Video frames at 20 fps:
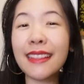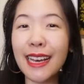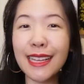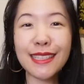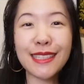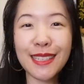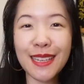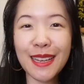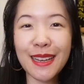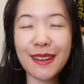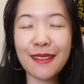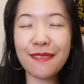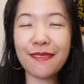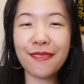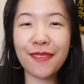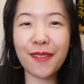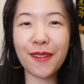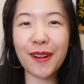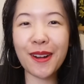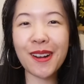that's it
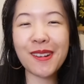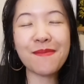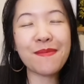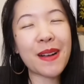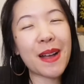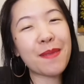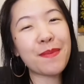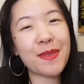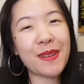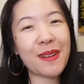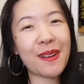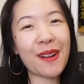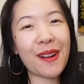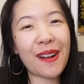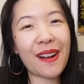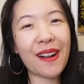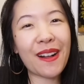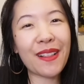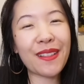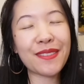for my book
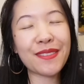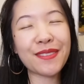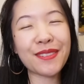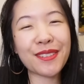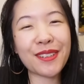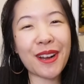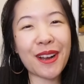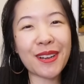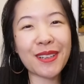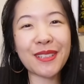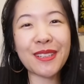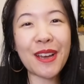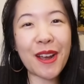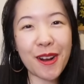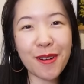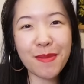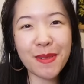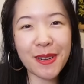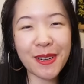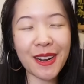haul for
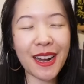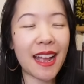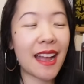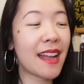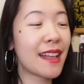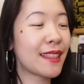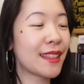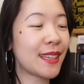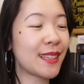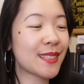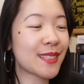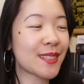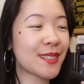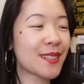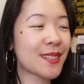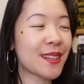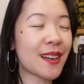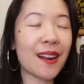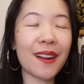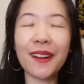October. These
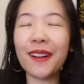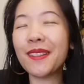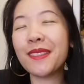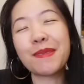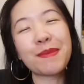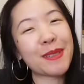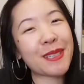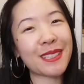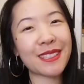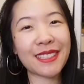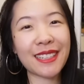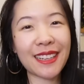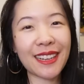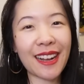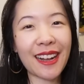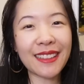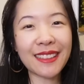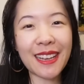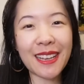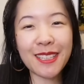are all the books that I
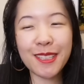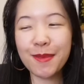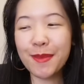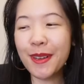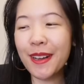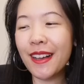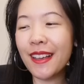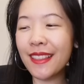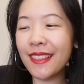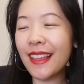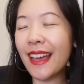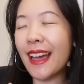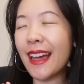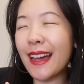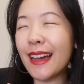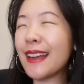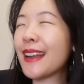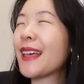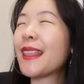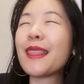got last month
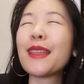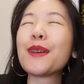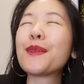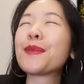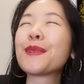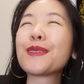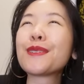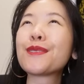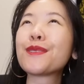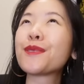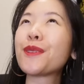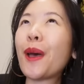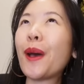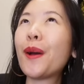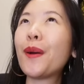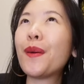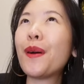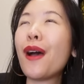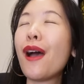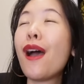and they were
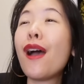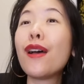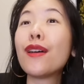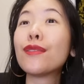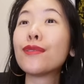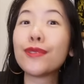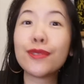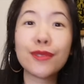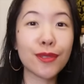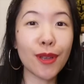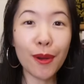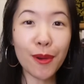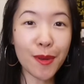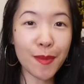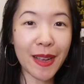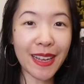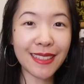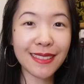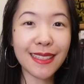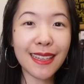so so
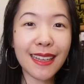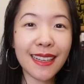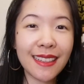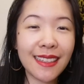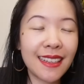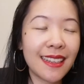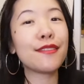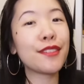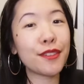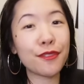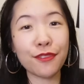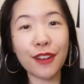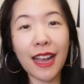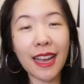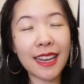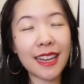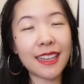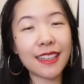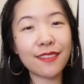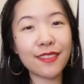amazing. If you've
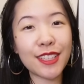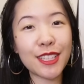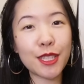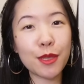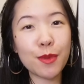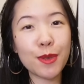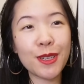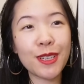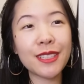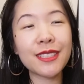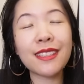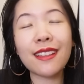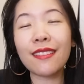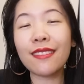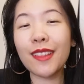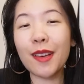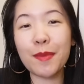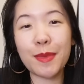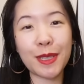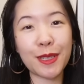read any of these books,
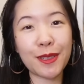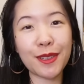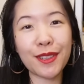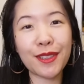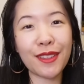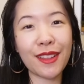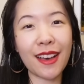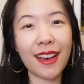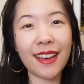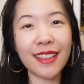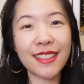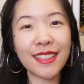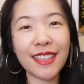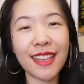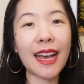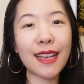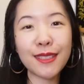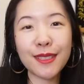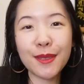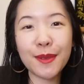let me know your thoughts.
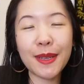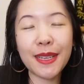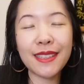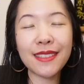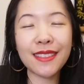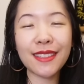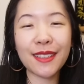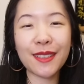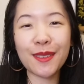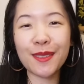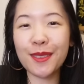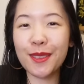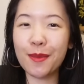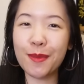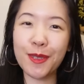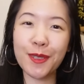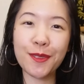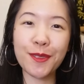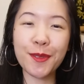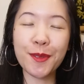As always, thank you so
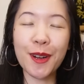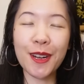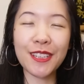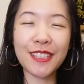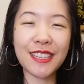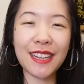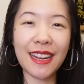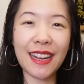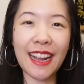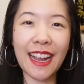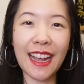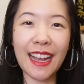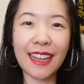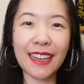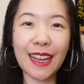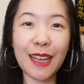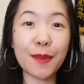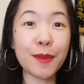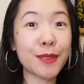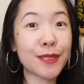much for watching and
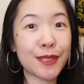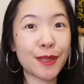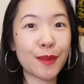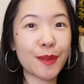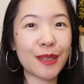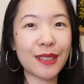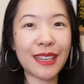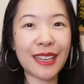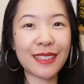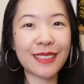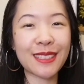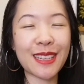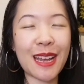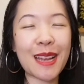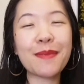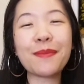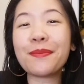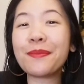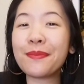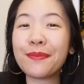I will see you all next
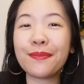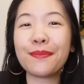time.